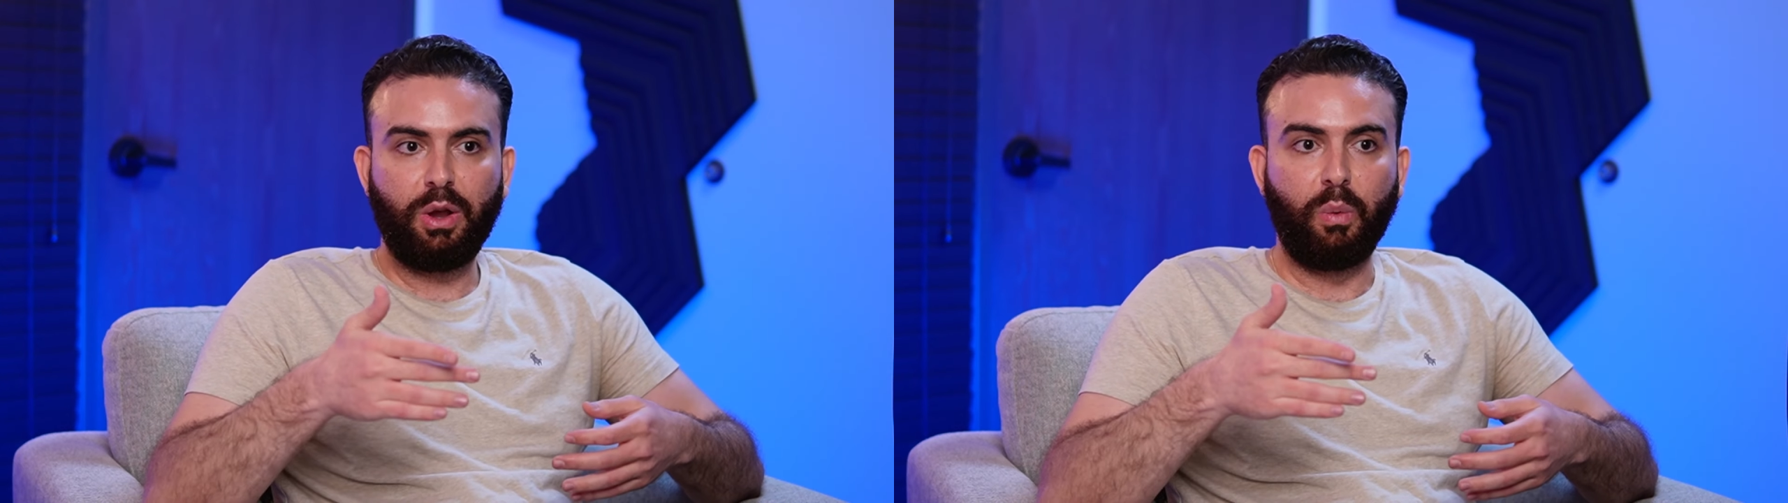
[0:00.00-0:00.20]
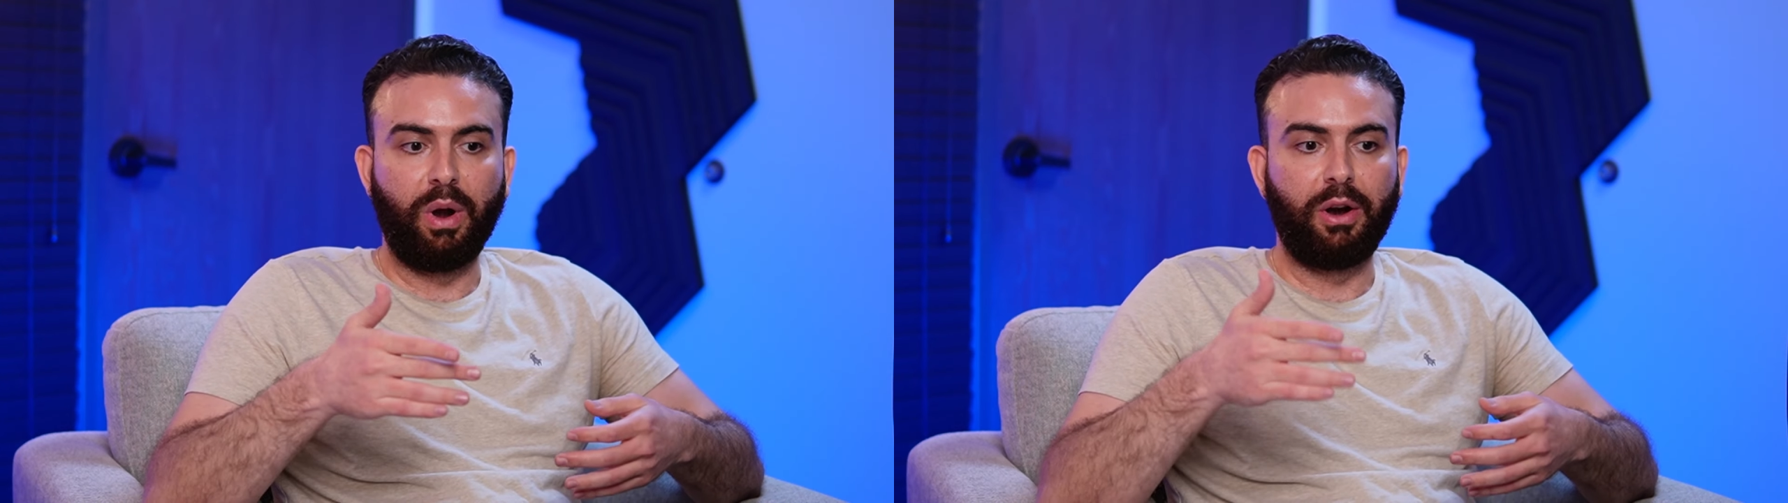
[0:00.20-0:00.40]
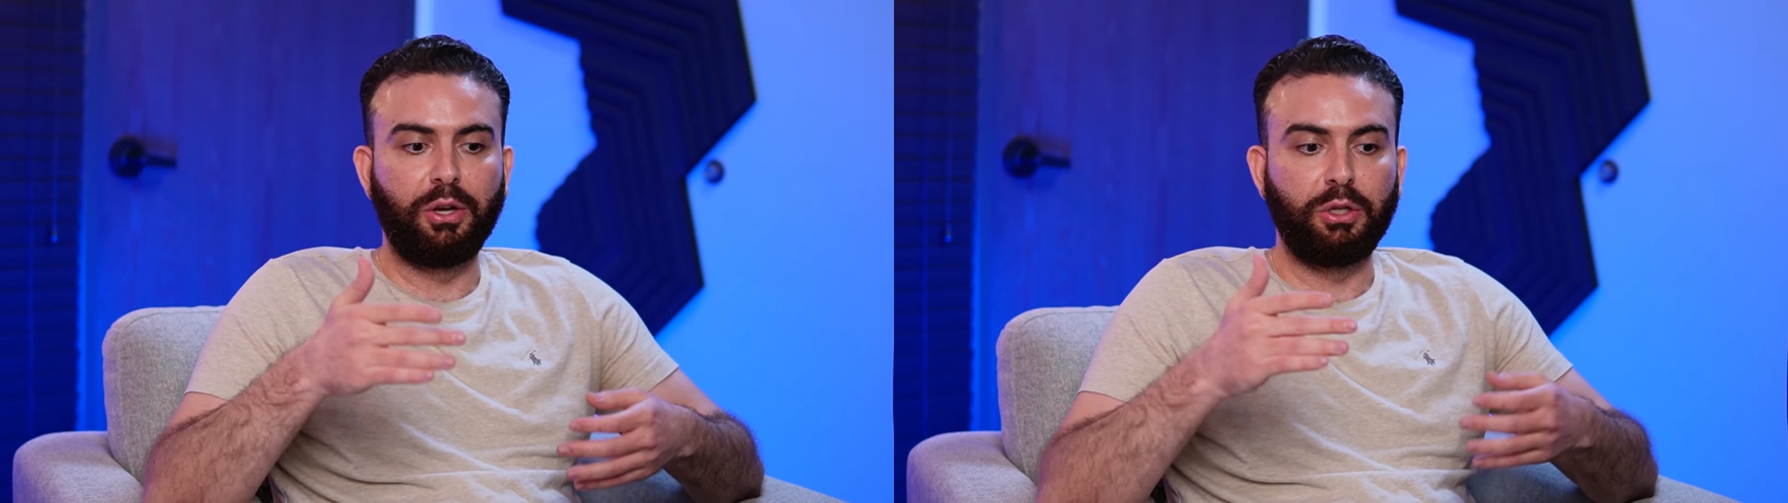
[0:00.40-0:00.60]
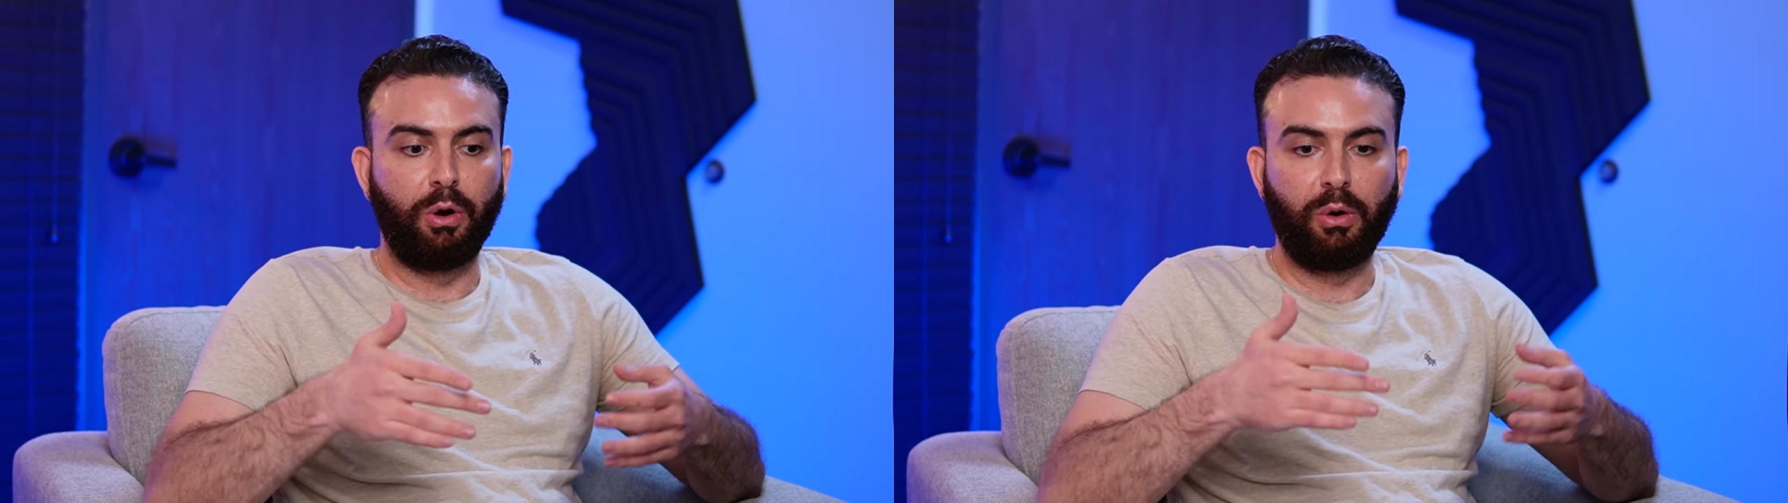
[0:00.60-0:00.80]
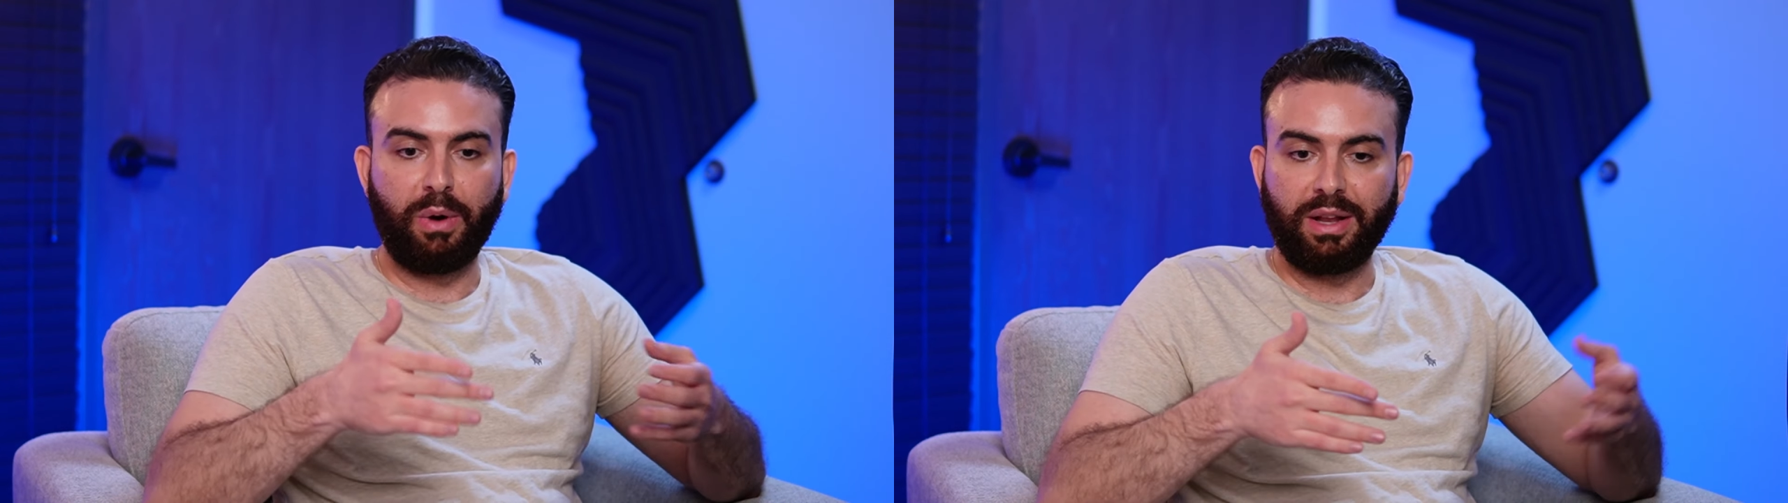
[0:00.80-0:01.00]
where
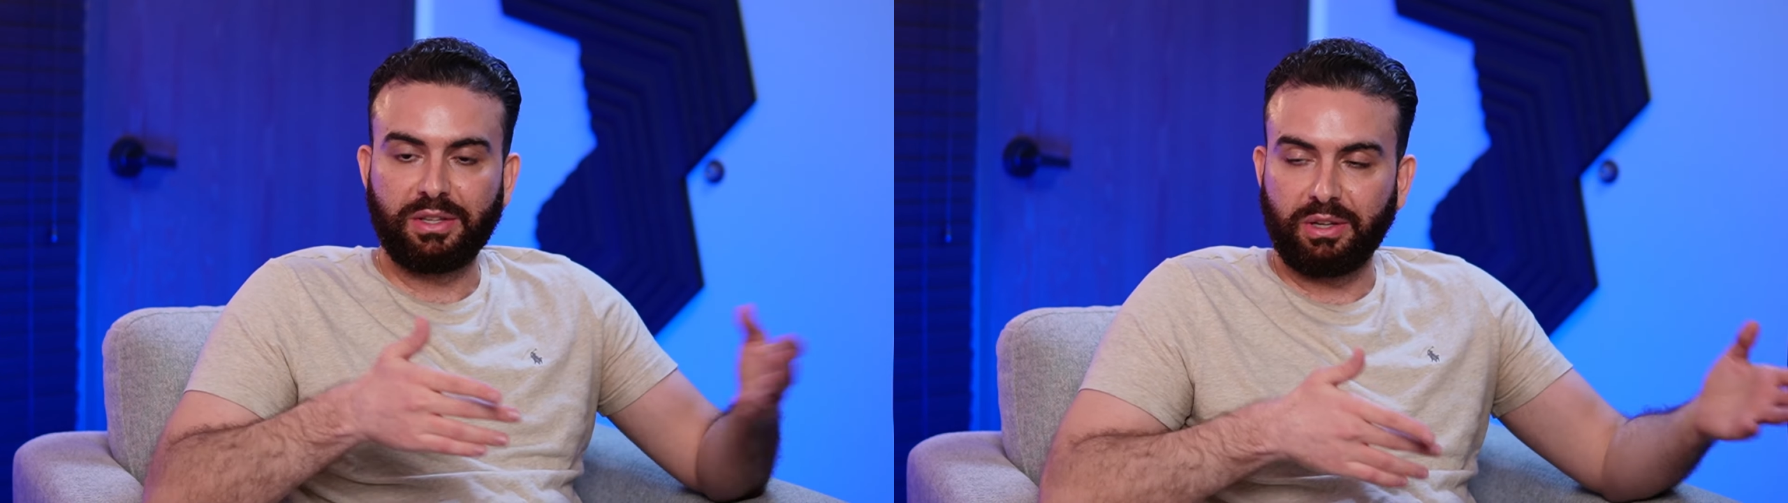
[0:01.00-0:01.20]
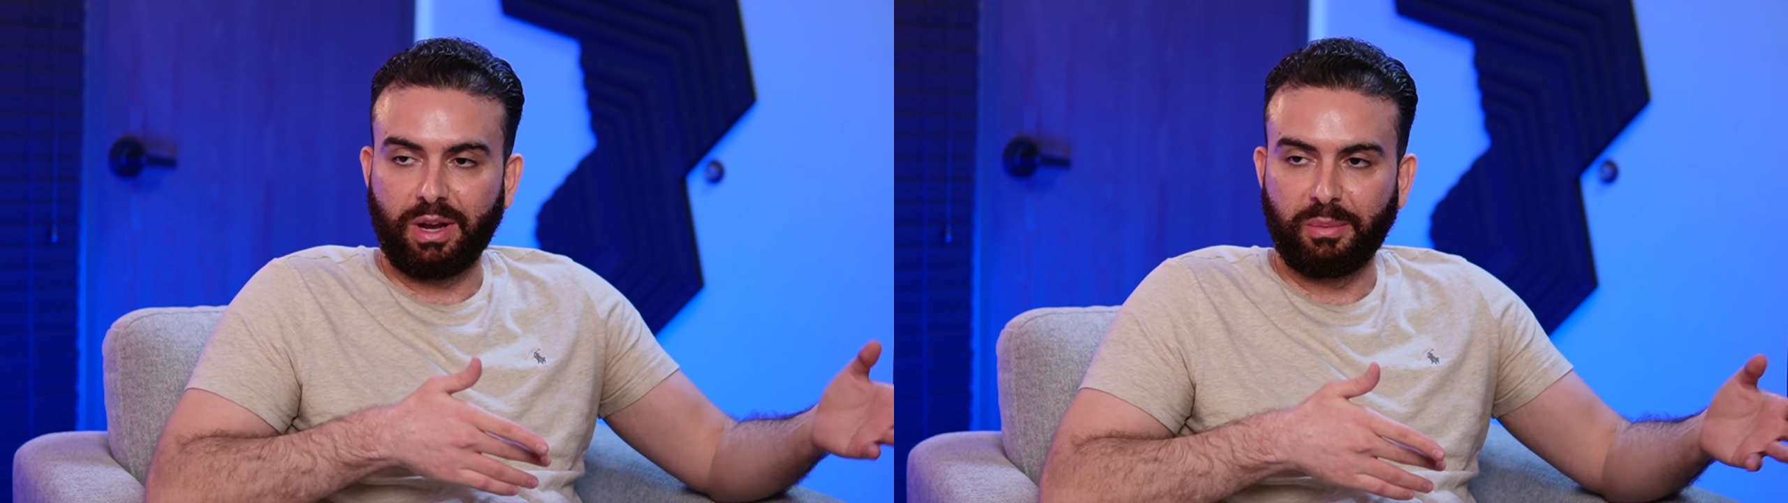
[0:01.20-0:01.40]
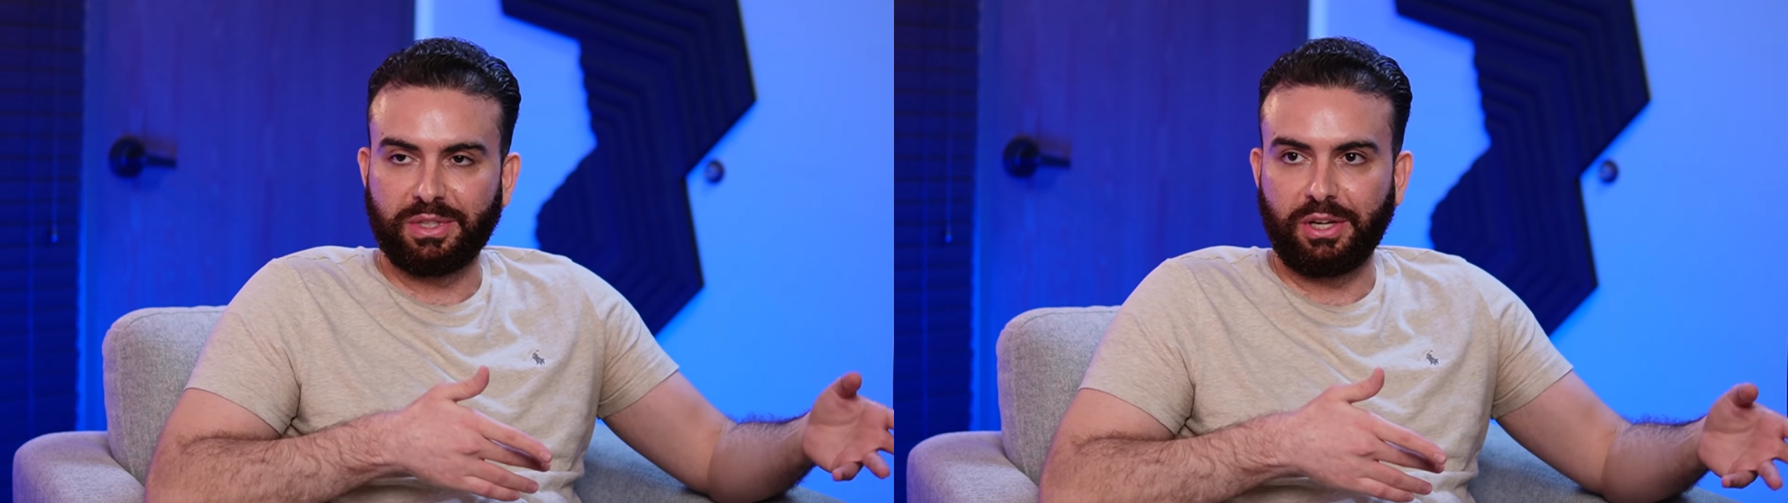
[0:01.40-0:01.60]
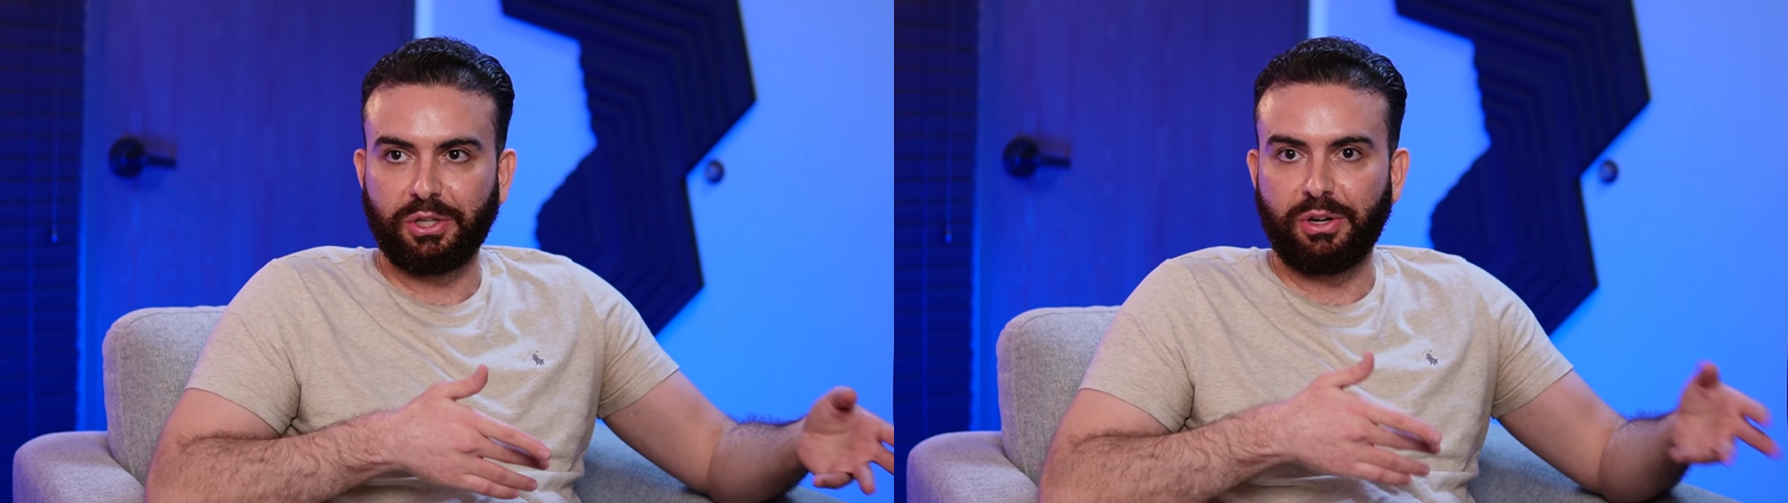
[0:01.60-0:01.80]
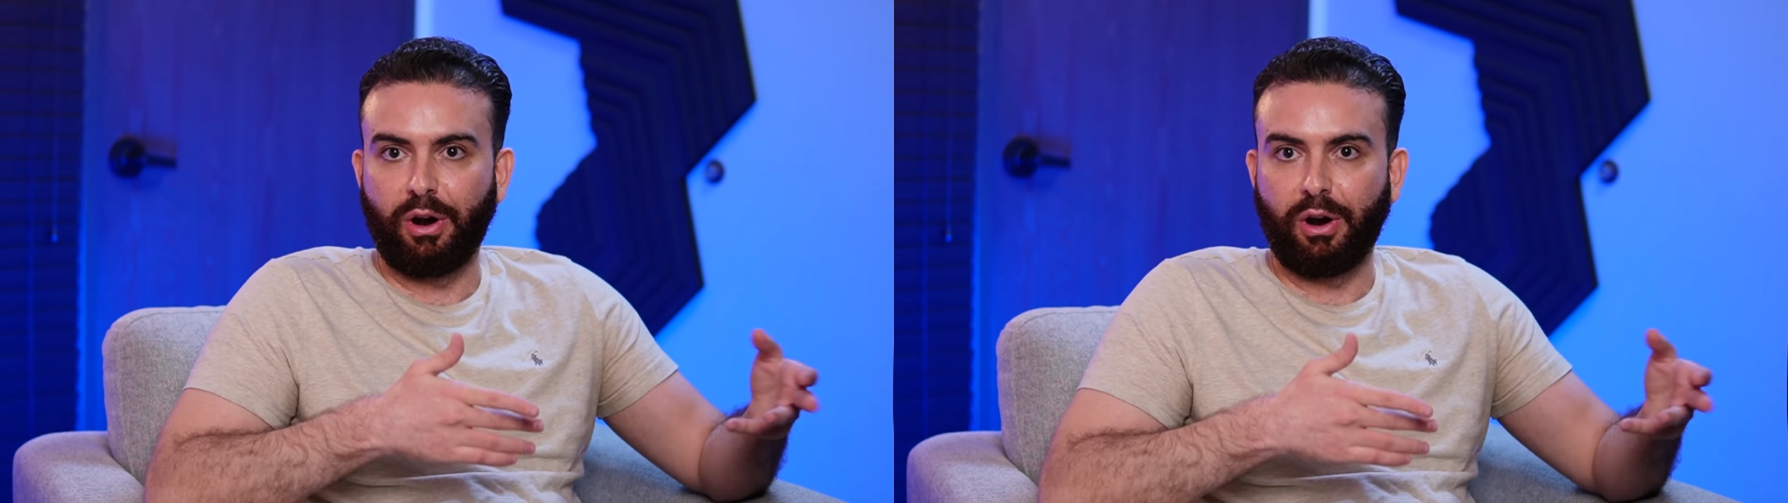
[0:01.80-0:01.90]
your rights to compensation